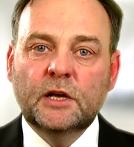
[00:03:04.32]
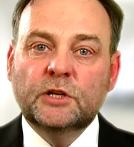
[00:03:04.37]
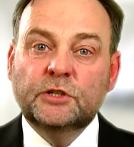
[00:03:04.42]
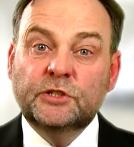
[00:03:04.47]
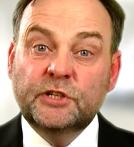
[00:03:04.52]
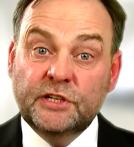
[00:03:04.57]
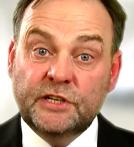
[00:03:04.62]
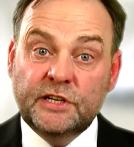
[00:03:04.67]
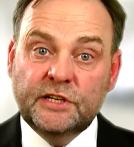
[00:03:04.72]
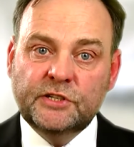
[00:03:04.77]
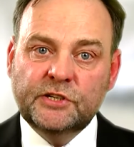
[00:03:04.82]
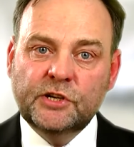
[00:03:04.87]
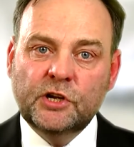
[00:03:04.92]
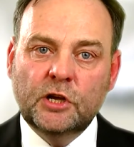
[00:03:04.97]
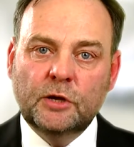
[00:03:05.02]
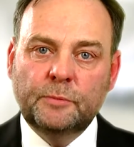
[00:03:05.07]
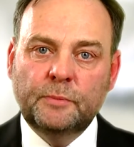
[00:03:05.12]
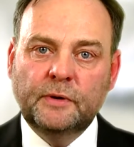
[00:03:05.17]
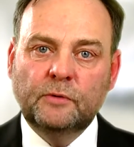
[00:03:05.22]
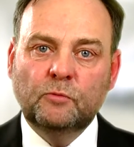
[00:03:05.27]
to
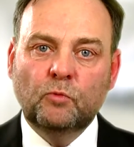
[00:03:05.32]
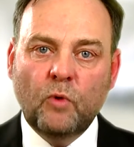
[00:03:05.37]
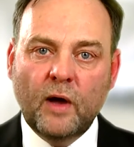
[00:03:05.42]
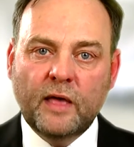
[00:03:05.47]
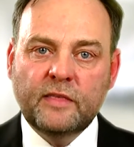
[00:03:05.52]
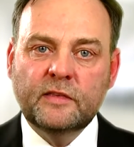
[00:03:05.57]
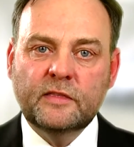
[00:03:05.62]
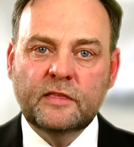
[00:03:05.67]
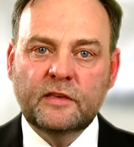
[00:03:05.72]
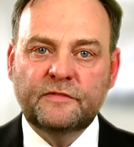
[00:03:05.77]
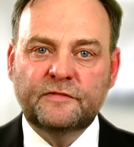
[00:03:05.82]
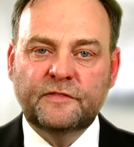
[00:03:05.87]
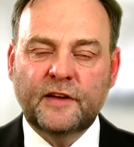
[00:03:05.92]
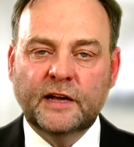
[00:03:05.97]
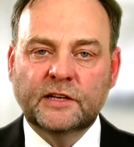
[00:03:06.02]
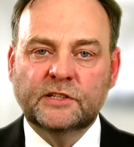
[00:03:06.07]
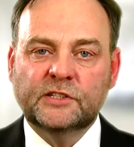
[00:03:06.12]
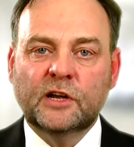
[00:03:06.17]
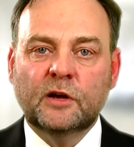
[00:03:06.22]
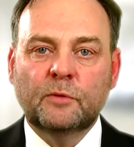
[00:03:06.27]
determine whether the
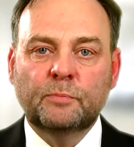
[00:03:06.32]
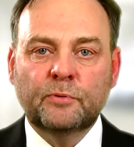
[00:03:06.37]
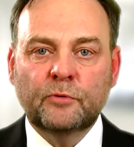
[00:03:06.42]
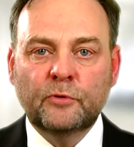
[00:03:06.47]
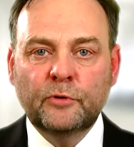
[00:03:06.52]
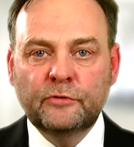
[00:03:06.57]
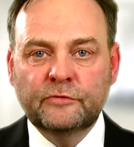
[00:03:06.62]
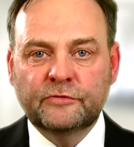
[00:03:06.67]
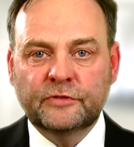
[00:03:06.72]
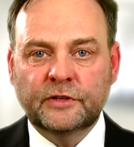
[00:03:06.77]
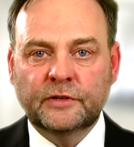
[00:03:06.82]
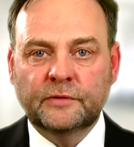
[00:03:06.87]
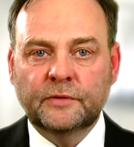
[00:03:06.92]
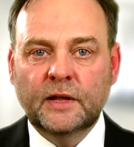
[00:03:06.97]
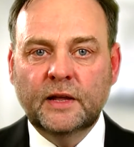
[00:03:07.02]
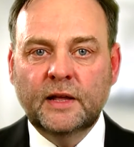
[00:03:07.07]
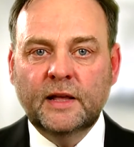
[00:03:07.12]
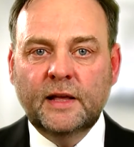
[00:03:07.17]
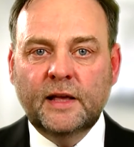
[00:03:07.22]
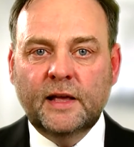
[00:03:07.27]
facts are proven,
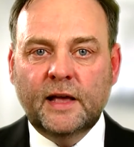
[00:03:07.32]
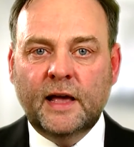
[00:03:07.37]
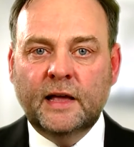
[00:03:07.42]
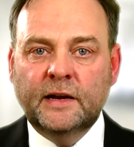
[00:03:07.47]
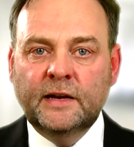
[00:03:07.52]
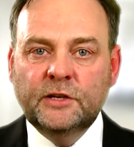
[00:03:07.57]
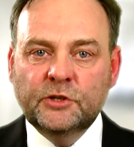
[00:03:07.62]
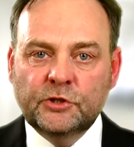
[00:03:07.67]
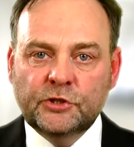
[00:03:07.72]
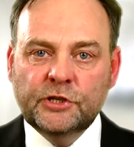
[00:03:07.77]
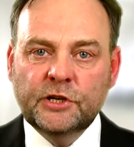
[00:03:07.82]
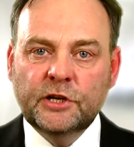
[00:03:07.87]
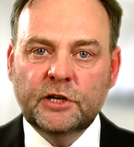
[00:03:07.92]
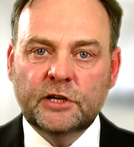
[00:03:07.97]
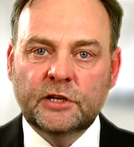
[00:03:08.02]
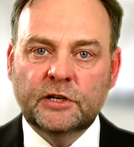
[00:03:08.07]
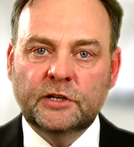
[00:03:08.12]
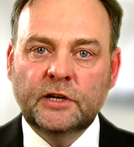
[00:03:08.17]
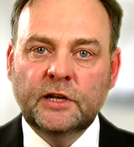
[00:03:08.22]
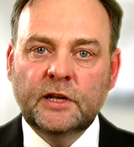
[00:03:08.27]
and in
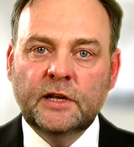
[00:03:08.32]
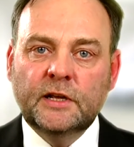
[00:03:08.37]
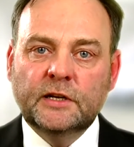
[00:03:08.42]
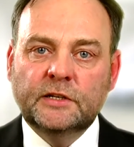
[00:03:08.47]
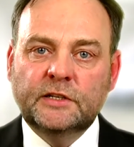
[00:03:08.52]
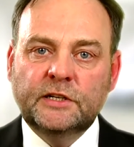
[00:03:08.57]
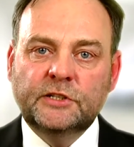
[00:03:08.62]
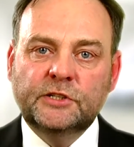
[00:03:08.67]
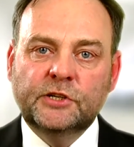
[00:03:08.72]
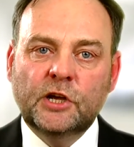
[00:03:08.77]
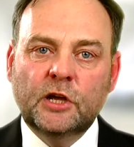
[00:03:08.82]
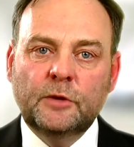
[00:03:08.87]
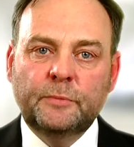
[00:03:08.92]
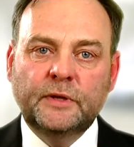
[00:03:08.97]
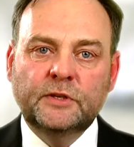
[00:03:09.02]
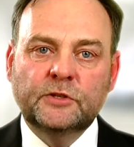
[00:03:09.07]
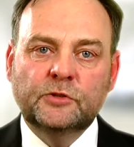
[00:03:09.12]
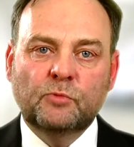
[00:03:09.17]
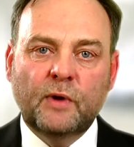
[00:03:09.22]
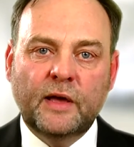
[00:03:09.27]
turn
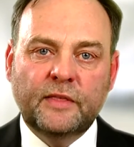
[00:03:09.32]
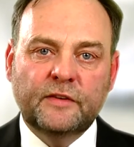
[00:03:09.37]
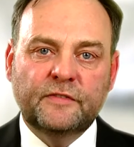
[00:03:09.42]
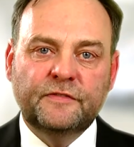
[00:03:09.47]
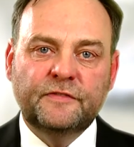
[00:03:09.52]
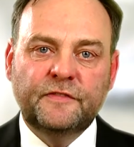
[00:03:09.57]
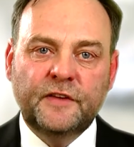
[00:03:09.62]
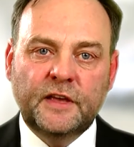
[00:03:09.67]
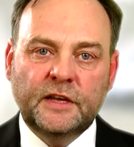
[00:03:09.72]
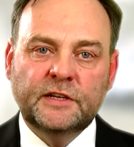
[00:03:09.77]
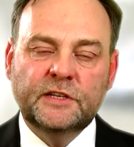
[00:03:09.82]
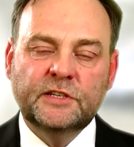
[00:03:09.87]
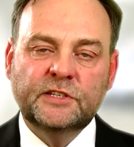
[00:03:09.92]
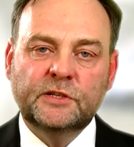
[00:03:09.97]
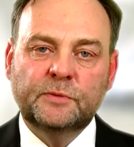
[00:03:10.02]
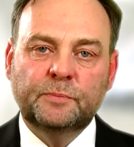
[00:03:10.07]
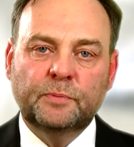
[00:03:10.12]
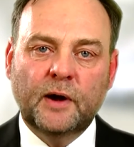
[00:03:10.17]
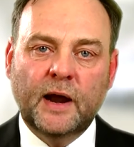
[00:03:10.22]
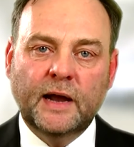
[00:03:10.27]
determines whether fitness
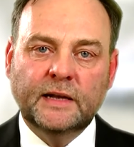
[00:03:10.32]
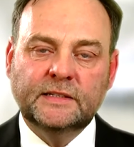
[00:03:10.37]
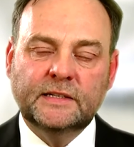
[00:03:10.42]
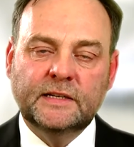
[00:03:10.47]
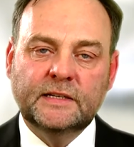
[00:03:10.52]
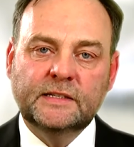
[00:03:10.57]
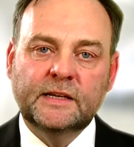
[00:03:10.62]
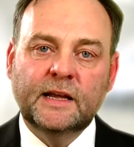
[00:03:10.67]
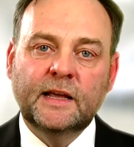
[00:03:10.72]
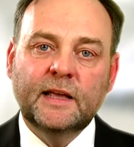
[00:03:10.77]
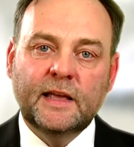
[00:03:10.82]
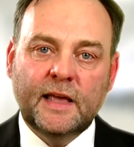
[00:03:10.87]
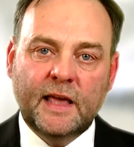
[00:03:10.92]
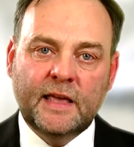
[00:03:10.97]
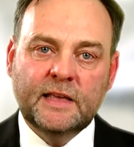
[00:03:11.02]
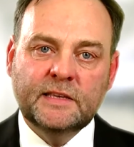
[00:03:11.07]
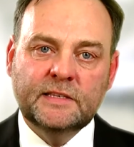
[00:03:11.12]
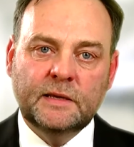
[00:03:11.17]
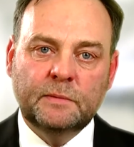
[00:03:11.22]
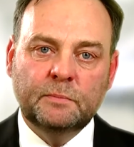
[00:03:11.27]
to practice
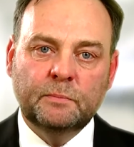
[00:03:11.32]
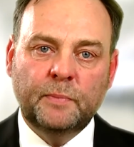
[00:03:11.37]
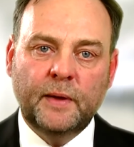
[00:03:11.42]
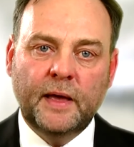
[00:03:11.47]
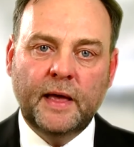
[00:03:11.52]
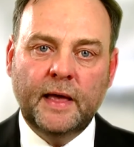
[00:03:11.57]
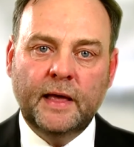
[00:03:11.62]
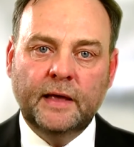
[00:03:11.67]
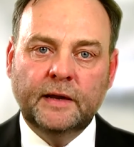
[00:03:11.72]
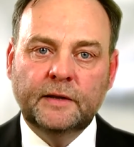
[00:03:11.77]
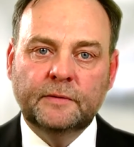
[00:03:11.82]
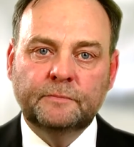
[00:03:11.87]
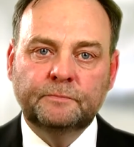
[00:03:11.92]
is impaired.